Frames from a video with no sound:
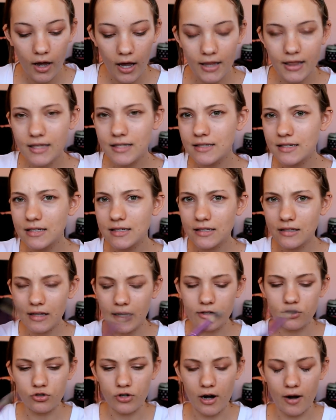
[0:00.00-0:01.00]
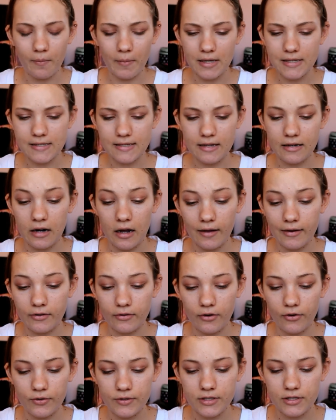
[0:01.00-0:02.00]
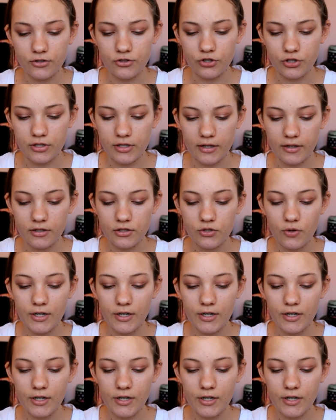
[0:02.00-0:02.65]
And this doesn't like dry out my skin. I don't know, it's interesting.